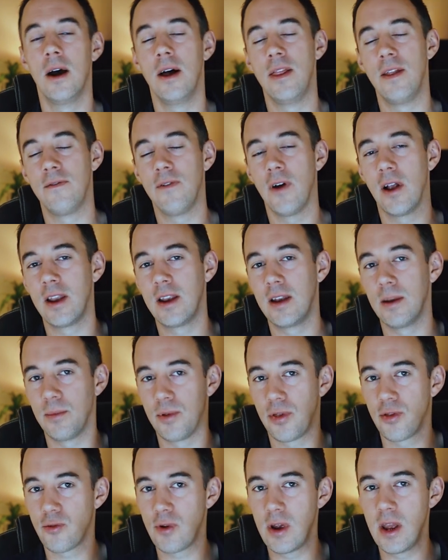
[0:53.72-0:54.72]
And then finally,
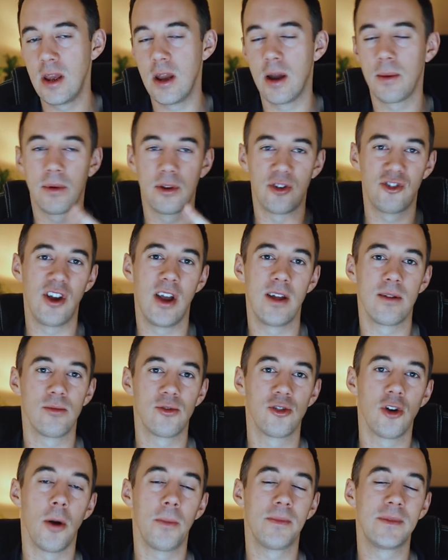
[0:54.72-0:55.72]
number three, I'm going to share some
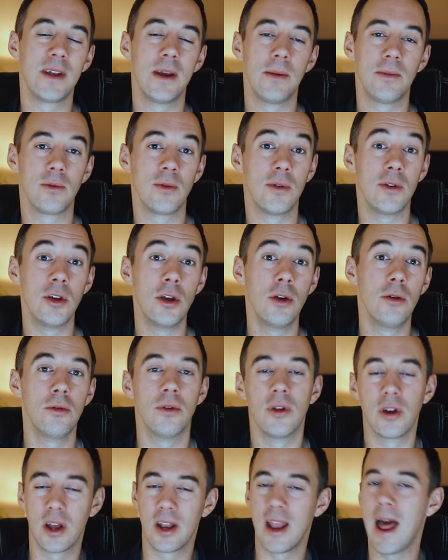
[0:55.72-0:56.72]
top tips with you
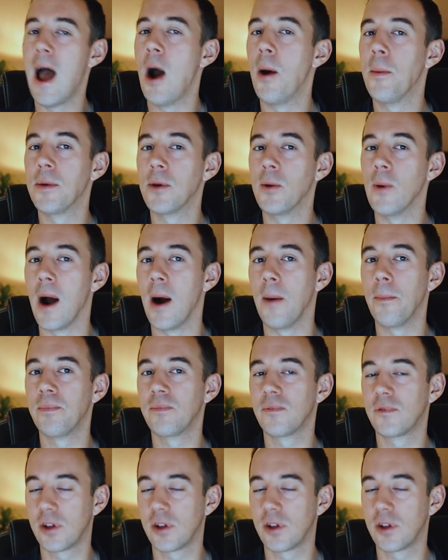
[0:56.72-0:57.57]
that are going to help you out.